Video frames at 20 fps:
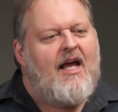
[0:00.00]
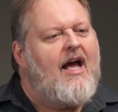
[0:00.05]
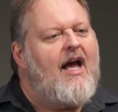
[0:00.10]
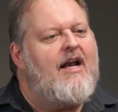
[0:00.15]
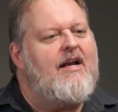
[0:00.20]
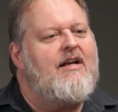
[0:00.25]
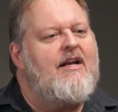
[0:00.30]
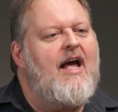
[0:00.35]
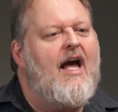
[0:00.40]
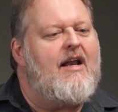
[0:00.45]

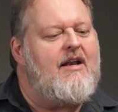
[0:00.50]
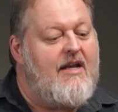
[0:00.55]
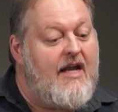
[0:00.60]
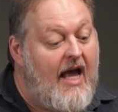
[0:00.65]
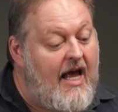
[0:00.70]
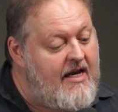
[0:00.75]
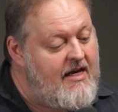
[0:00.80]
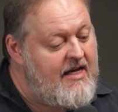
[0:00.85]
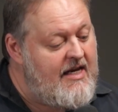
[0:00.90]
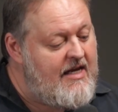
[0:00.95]

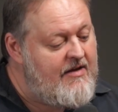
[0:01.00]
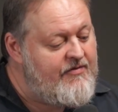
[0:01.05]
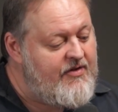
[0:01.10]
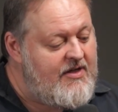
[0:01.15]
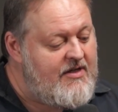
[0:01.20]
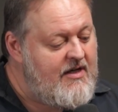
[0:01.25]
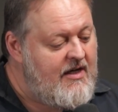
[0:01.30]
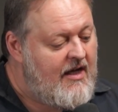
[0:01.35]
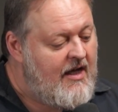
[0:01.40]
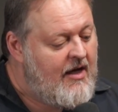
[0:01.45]
And
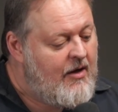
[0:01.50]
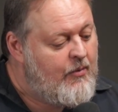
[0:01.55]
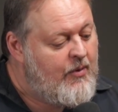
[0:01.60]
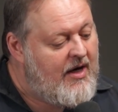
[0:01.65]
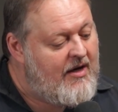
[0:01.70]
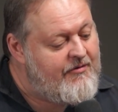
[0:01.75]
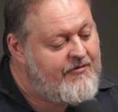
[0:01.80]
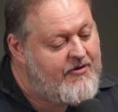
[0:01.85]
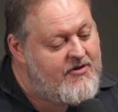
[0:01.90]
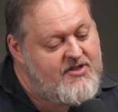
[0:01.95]
even
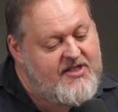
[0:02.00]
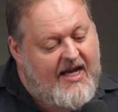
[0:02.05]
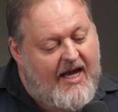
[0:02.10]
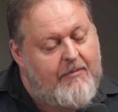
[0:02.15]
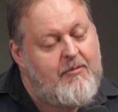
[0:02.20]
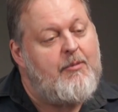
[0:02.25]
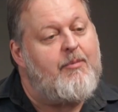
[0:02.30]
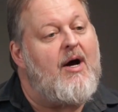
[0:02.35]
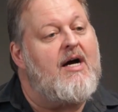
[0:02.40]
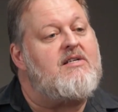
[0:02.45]
when I first
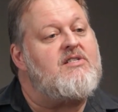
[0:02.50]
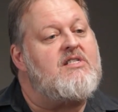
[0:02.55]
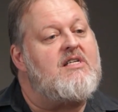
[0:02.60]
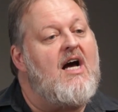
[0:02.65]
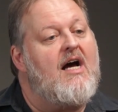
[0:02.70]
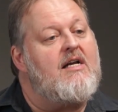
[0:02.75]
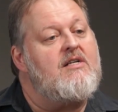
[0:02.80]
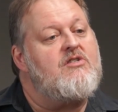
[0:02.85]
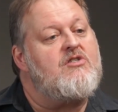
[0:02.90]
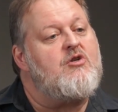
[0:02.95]
came to
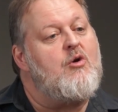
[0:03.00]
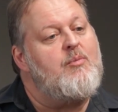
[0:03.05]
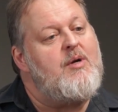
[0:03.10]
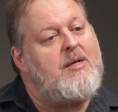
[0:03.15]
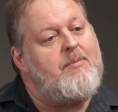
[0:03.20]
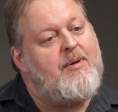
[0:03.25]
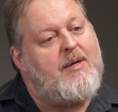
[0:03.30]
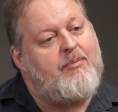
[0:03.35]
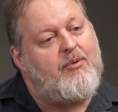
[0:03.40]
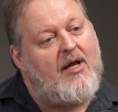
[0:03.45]
Pakistan, so
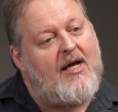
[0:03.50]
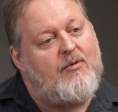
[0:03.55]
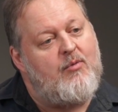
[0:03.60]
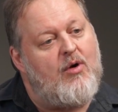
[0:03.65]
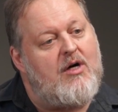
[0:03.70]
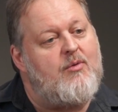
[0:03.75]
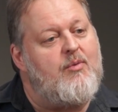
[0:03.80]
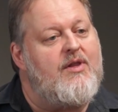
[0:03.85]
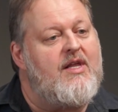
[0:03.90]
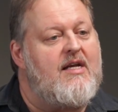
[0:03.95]
many people I'd
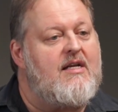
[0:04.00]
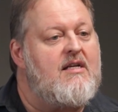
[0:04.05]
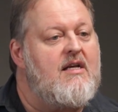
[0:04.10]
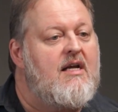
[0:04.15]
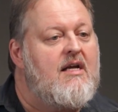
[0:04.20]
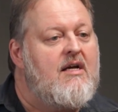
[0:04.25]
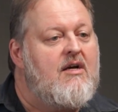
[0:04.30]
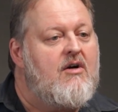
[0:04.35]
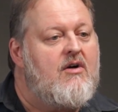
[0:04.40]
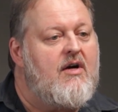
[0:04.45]
worked with at
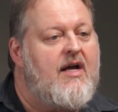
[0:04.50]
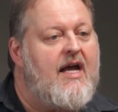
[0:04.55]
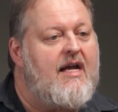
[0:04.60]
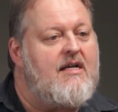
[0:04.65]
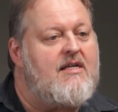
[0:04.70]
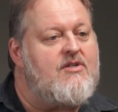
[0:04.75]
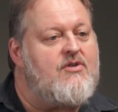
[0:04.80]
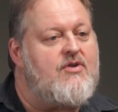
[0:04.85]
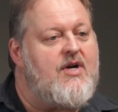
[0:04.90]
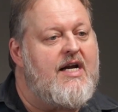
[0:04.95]
Hurricane
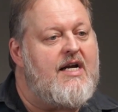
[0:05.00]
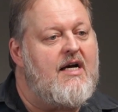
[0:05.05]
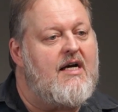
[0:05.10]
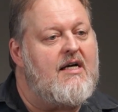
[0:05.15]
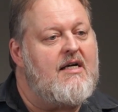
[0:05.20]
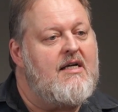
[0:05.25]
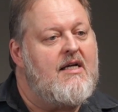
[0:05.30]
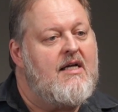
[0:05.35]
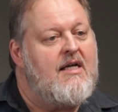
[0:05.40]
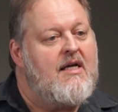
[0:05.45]

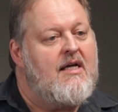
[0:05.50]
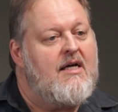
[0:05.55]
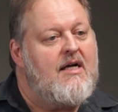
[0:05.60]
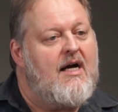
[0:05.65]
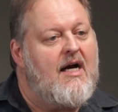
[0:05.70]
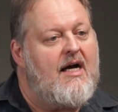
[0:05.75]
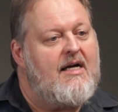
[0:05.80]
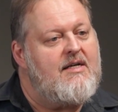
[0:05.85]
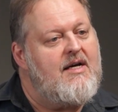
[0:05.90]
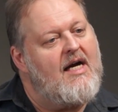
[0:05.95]
Katrina,
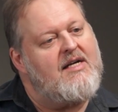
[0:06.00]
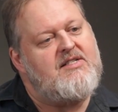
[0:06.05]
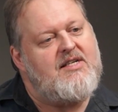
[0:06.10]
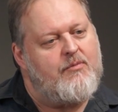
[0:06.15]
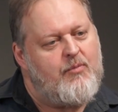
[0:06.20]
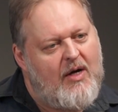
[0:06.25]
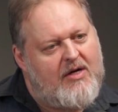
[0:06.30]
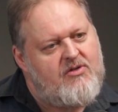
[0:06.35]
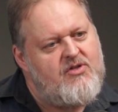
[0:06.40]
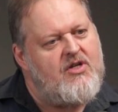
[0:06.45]
I
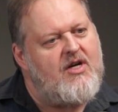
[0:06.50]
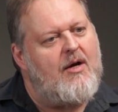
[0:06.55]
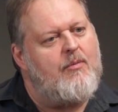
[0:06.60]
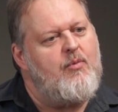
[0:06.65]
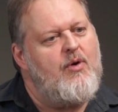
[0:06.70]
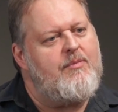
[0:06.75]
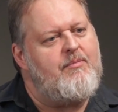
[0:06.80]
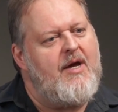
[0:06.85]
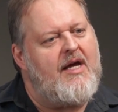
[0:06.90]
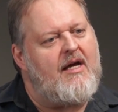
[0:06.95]
said, why don't you come
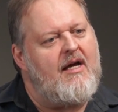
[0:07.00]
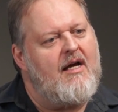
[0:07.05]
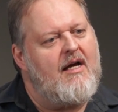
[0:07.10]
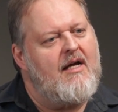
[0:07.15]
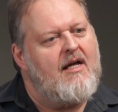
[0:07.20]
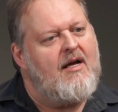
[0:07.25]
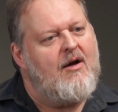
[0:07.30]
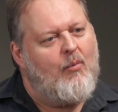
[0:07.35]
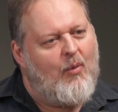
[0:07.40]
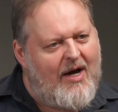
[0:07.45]
with me?
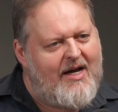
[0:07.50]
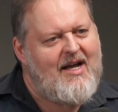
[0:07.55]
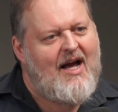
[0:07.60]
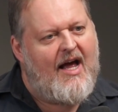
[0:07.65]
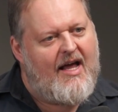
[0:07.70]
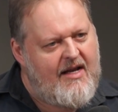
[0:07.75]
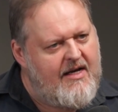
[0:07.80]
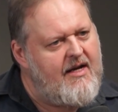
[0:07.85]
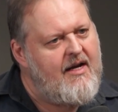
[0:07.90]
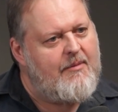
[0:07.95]
One
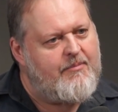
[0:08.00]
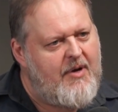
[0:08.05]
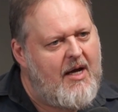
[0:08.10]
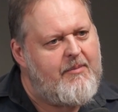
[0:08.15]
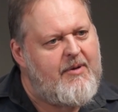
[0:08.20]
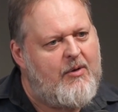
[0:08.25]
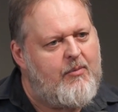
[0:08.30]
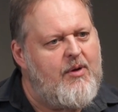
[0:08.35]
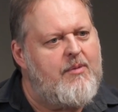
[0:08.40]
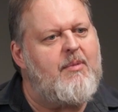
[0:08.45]
guy ended up
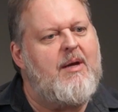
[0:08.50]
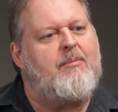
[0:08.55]
coming with